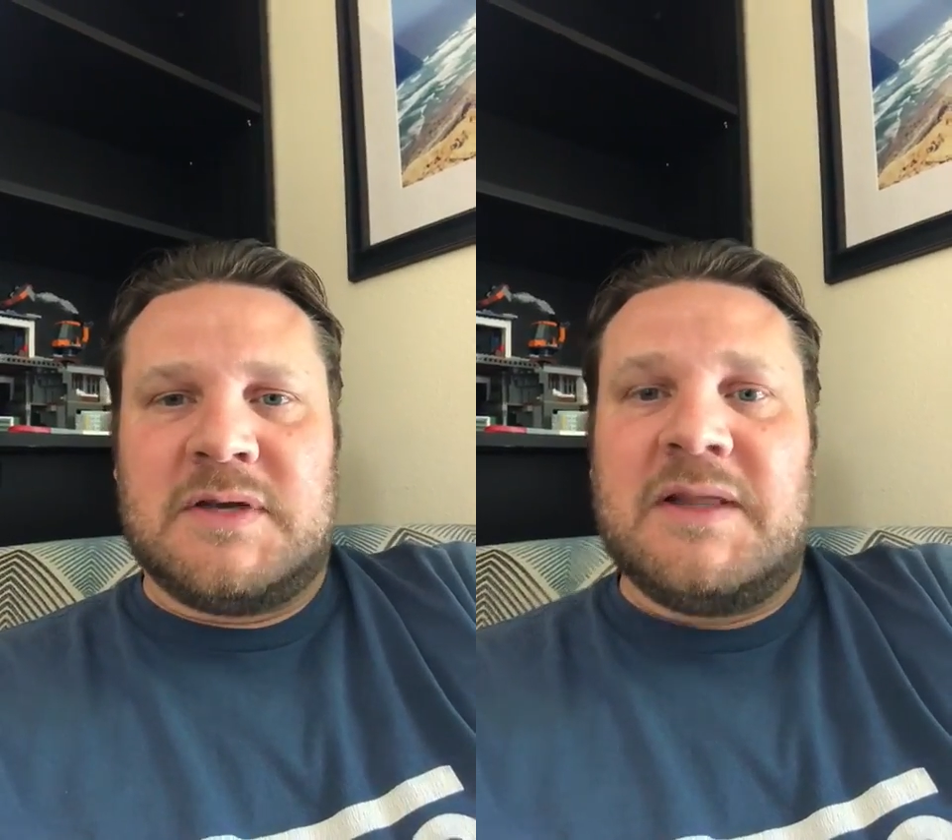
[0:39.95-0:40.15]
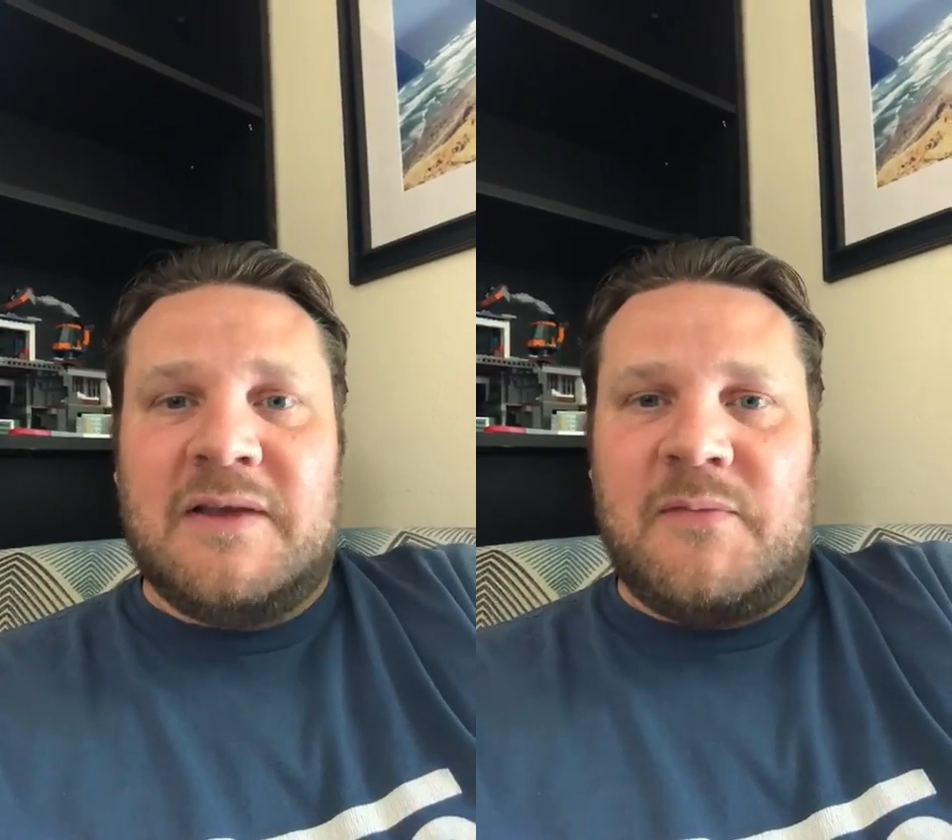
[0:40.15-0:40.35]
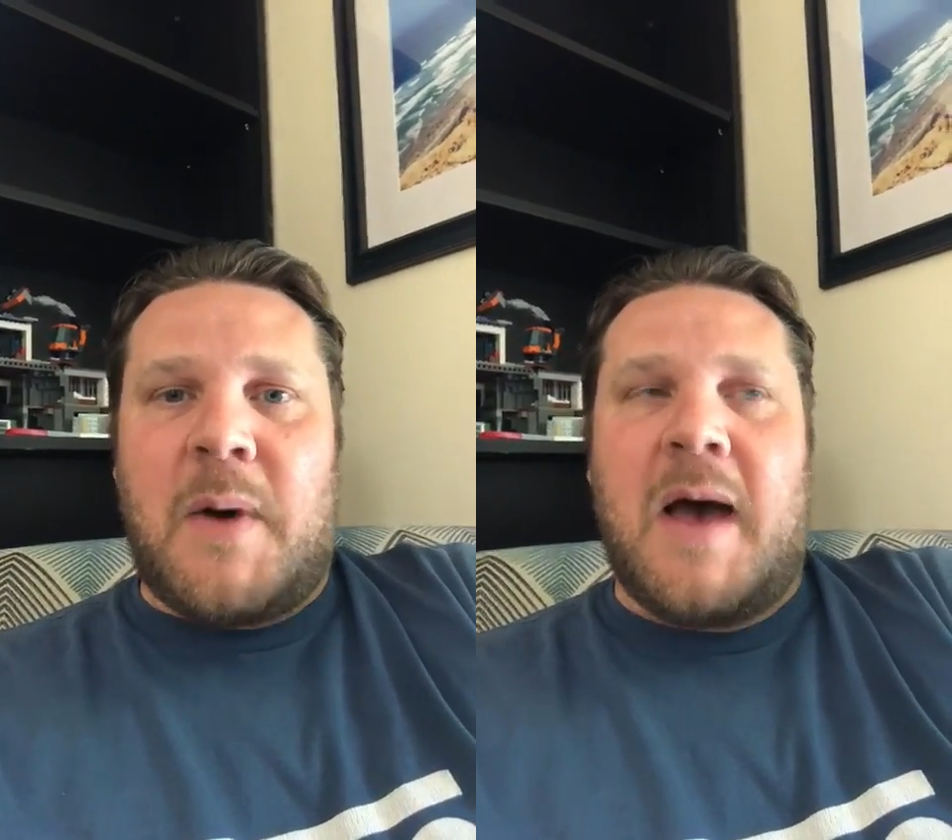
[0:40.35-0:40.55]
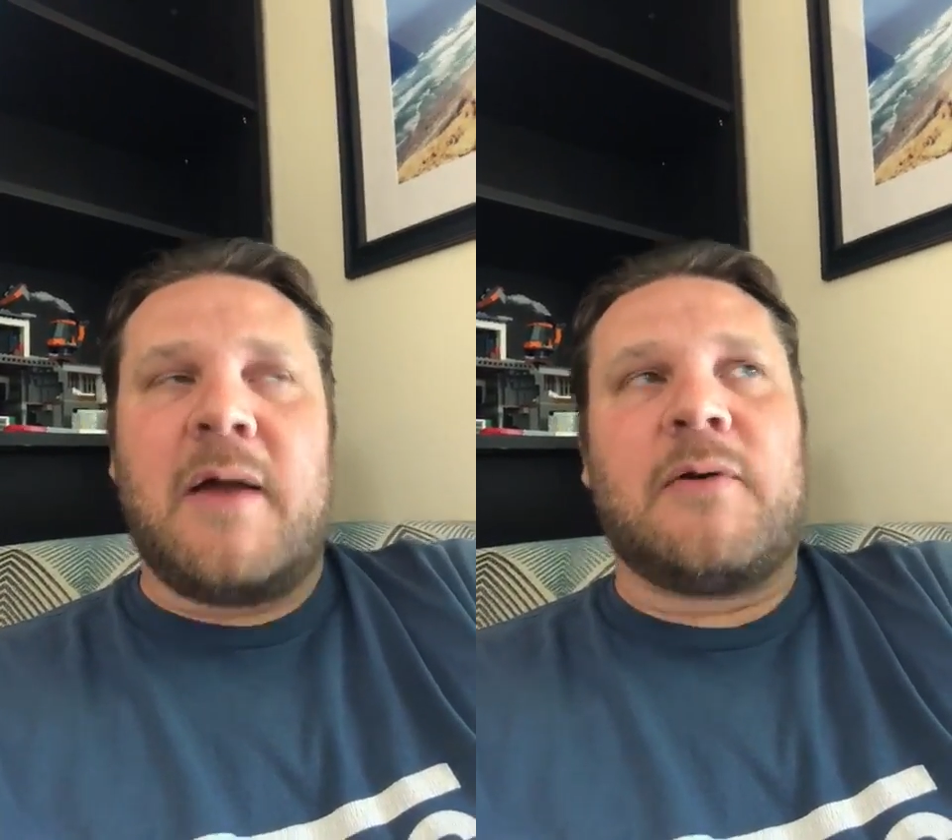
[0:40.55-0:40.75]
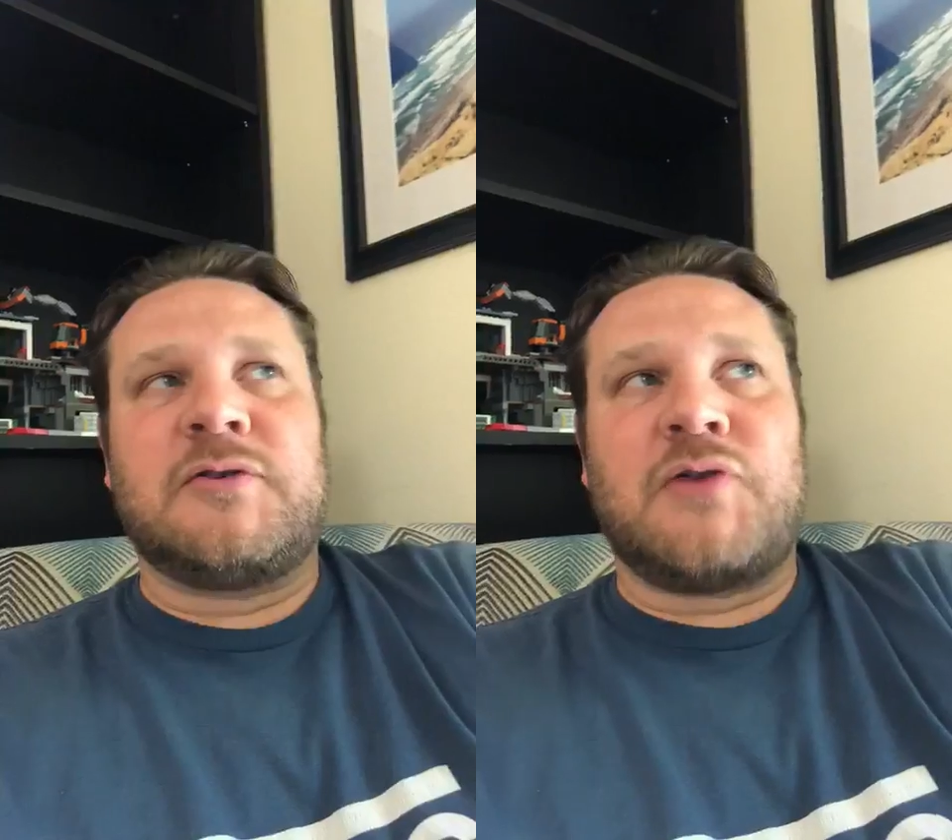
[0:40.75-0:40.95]
live
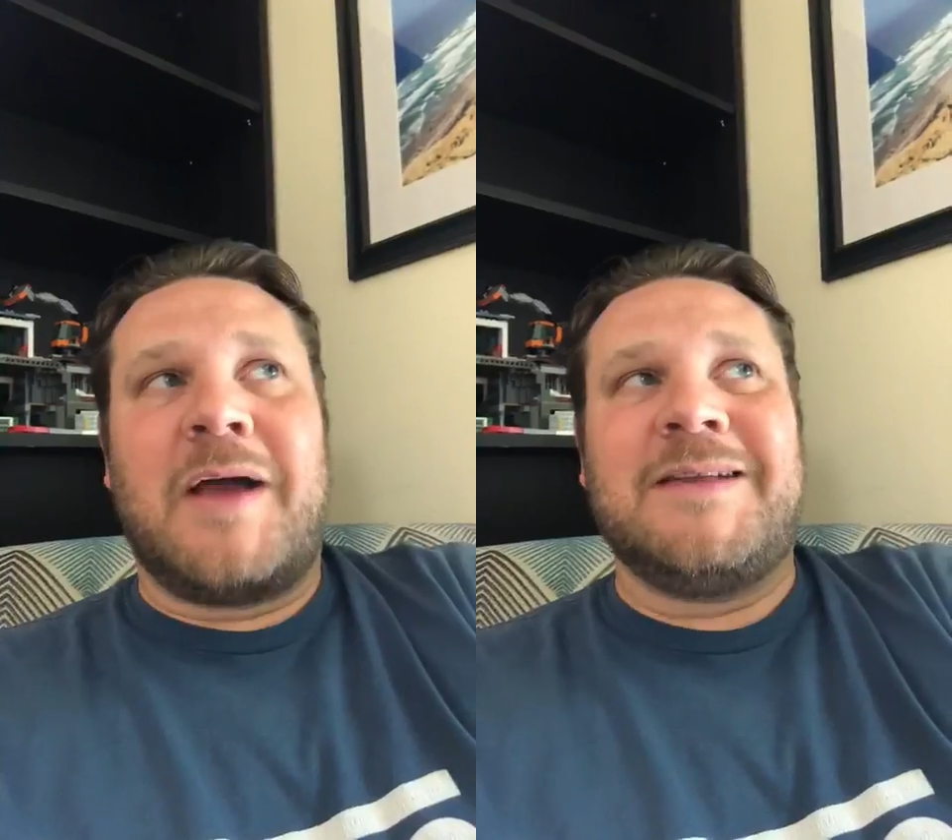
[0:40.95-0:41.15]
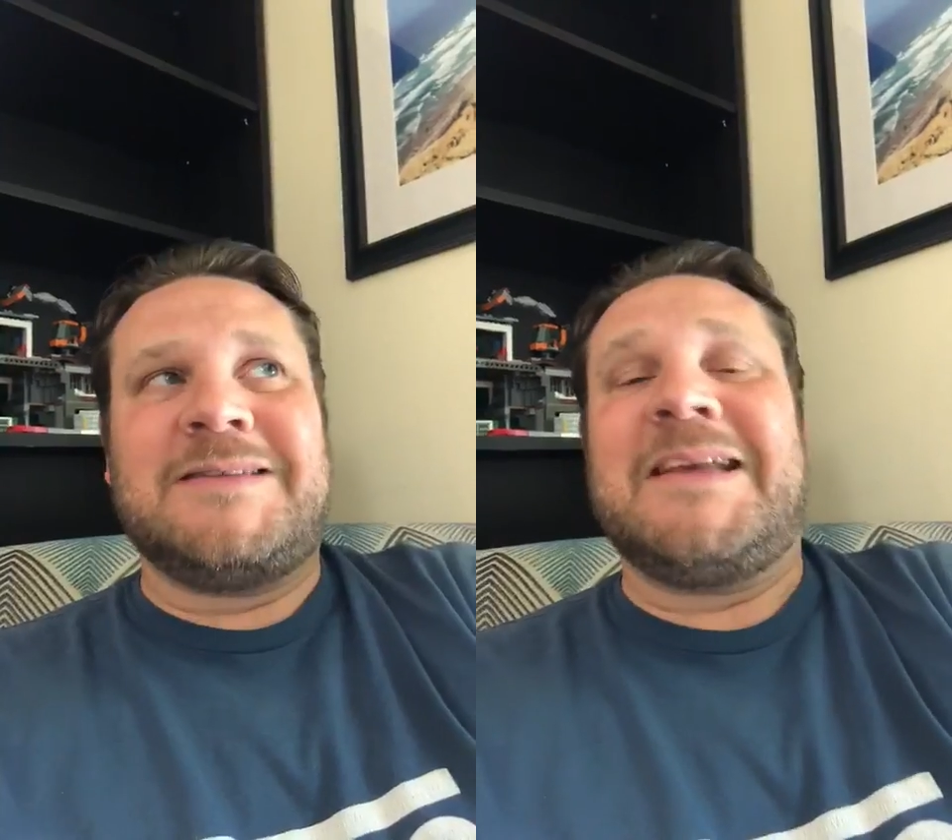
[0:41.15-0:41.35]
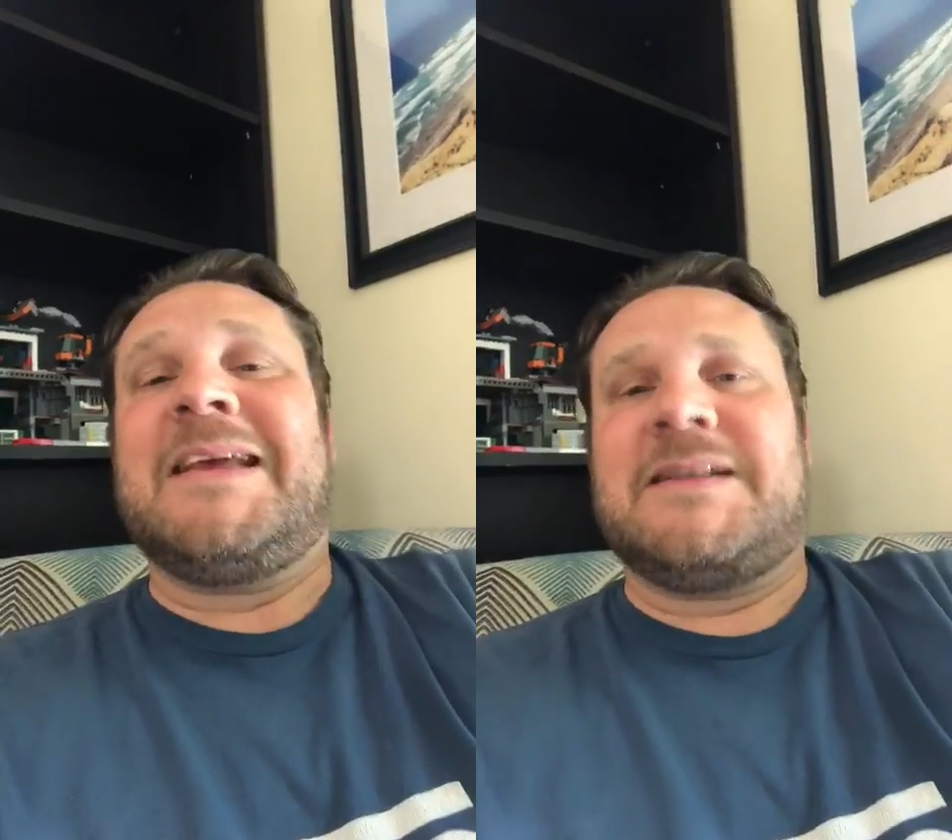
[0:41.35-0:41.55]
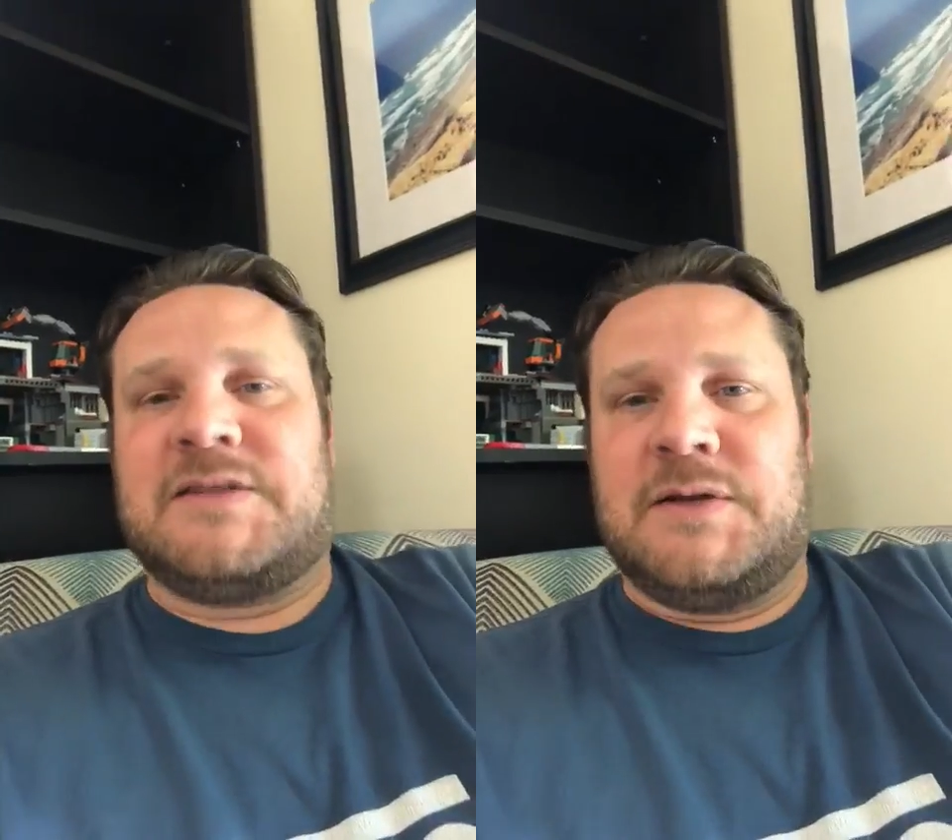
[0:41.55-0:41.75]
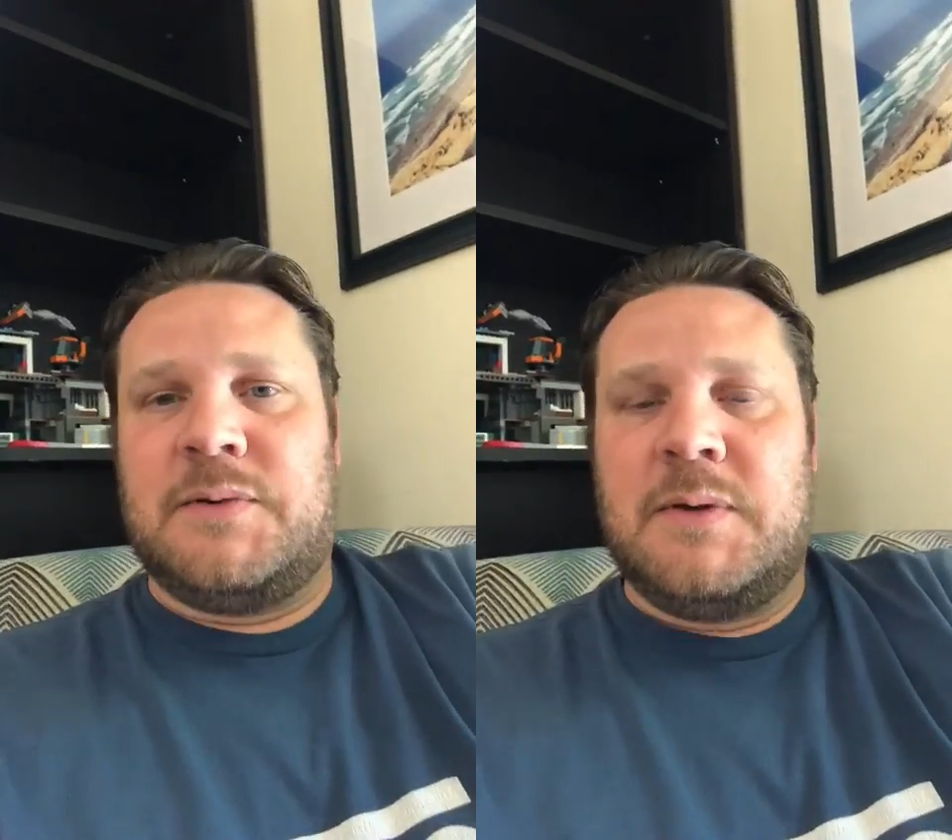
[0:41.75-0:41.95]
by or trying to get
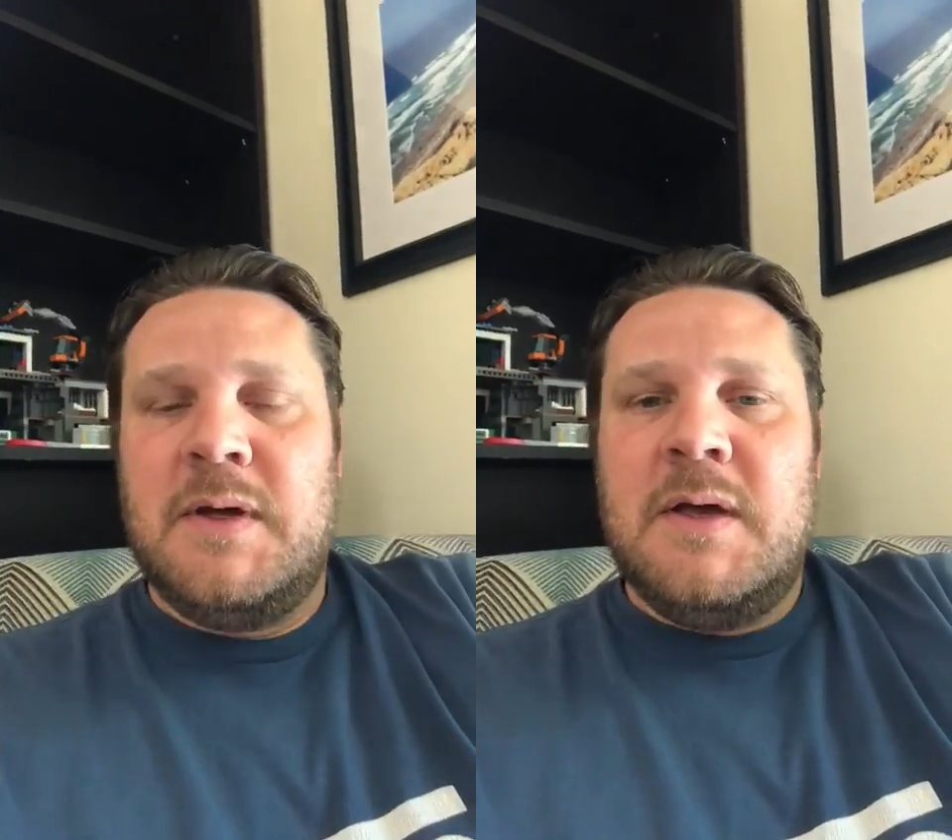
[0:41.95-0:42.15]
to,